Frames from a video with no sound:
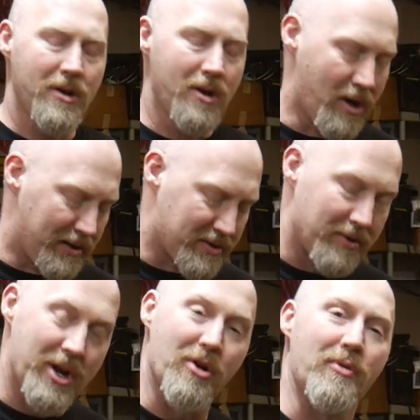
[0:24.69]
Alright,
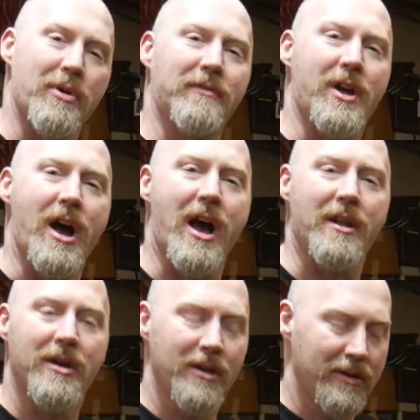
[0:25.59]
so here we've
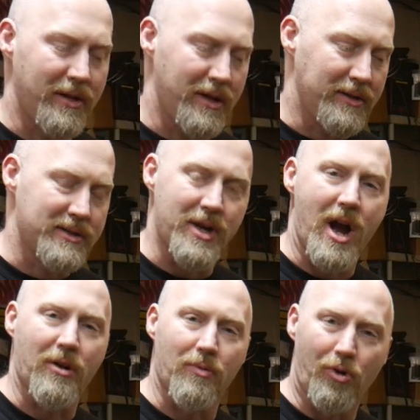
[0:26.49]
got the
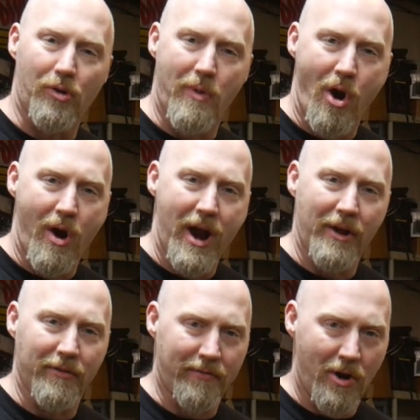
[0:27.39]
stock roll bar
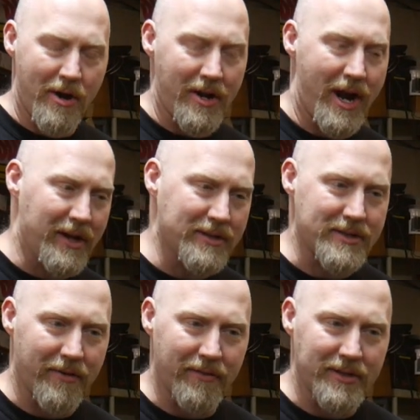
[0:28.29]
out of our
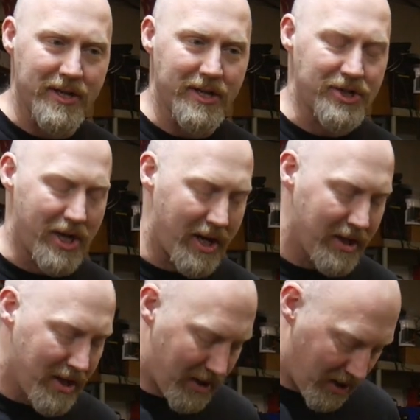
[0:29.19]
97
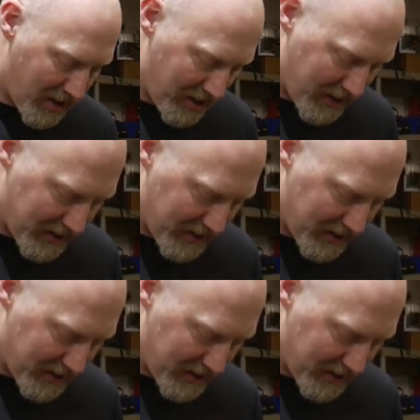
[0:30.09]
TJ. You can